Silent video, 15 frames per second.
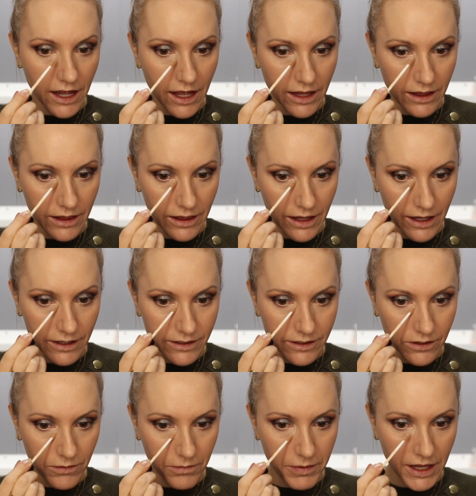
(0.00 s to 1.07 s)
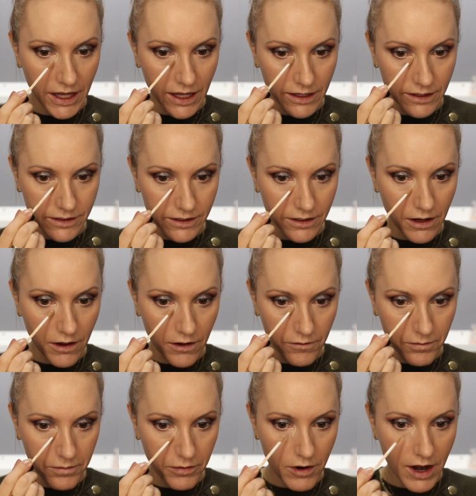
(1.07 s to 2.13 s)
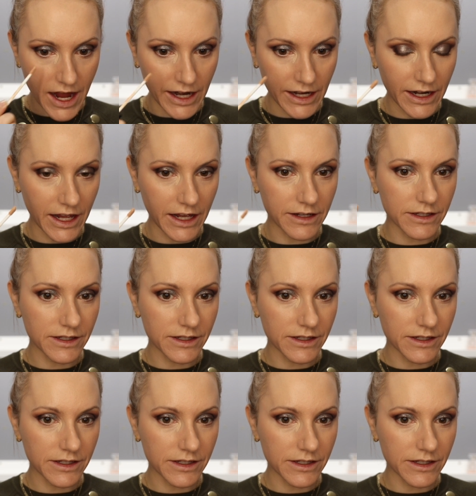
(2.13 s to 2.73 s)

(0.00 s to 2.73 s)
a little bit of brightening.